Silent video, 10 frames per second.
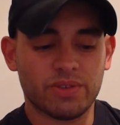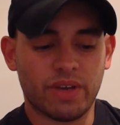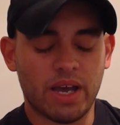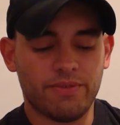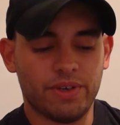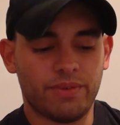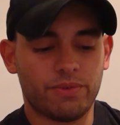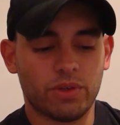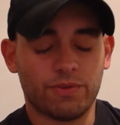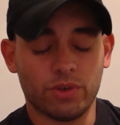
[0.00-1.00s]
of caffeine
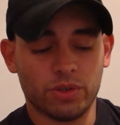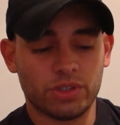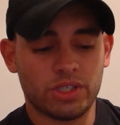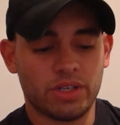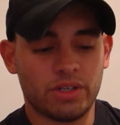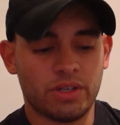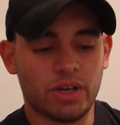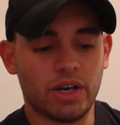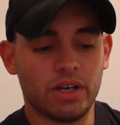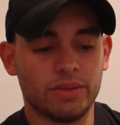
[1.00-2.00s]
for the first
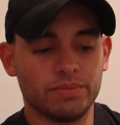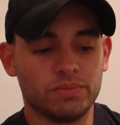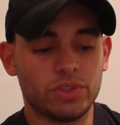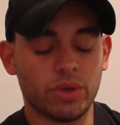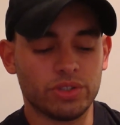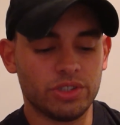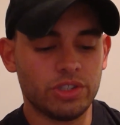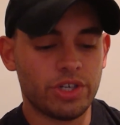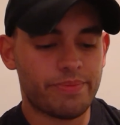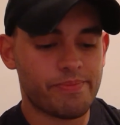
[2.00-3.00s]

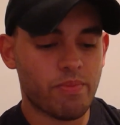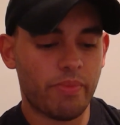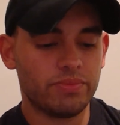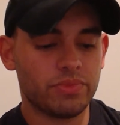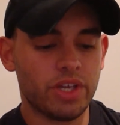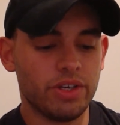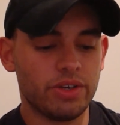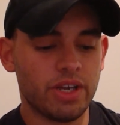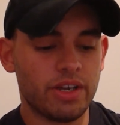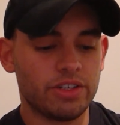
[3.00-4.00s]
dosage. Then you
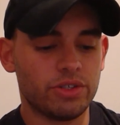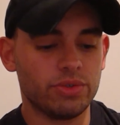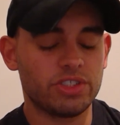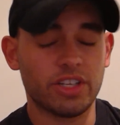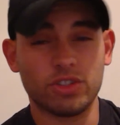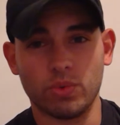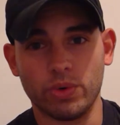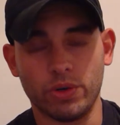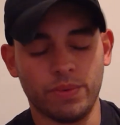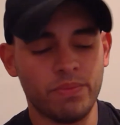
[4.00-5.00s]
get into
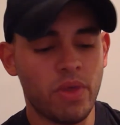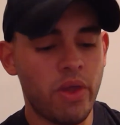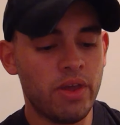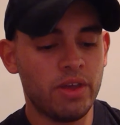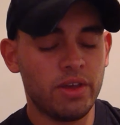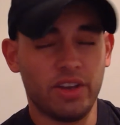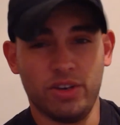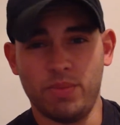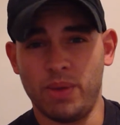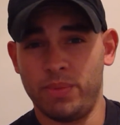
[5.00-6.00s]
Sensoril. And
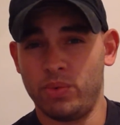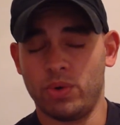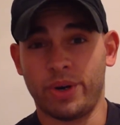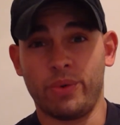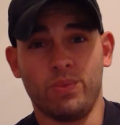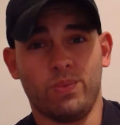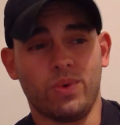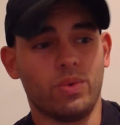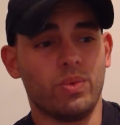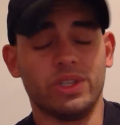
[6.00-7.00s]
you may be wondering,
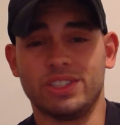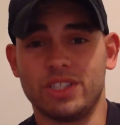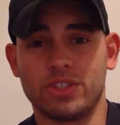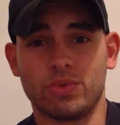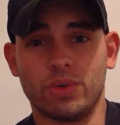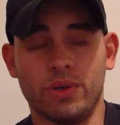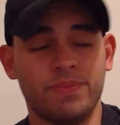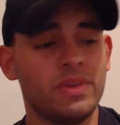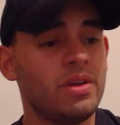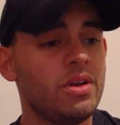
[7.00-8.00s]
well, what is Sensoril?
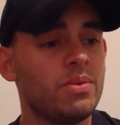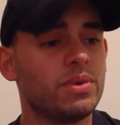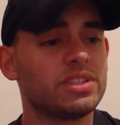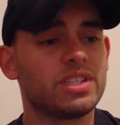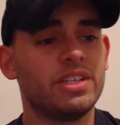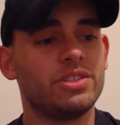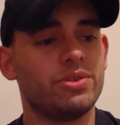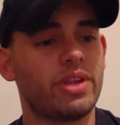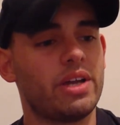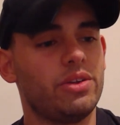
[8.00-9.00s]
Well, let's get into
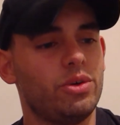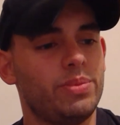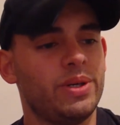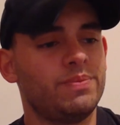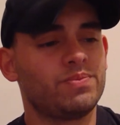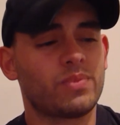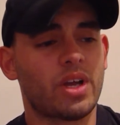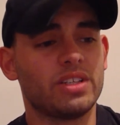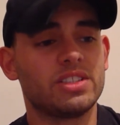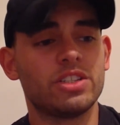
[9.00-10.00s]
that a little bit.
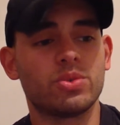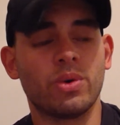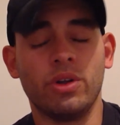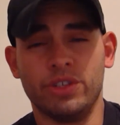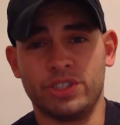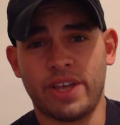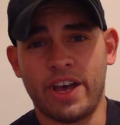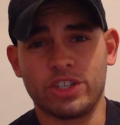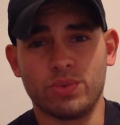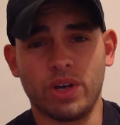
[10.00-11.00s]
Sensoril is
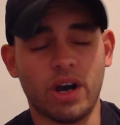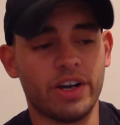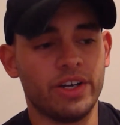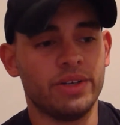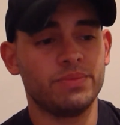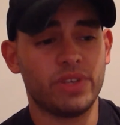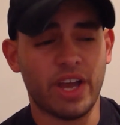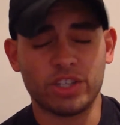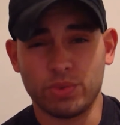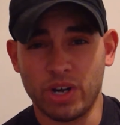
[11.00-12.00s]
ashwagandha, and
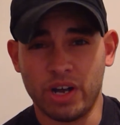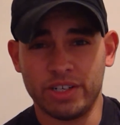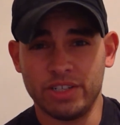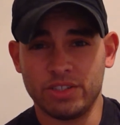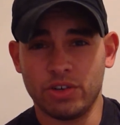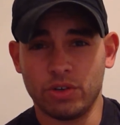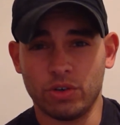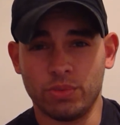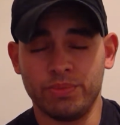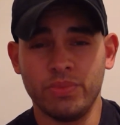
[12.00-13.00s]
ashwagandha is an
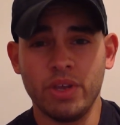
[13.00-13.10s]
herb,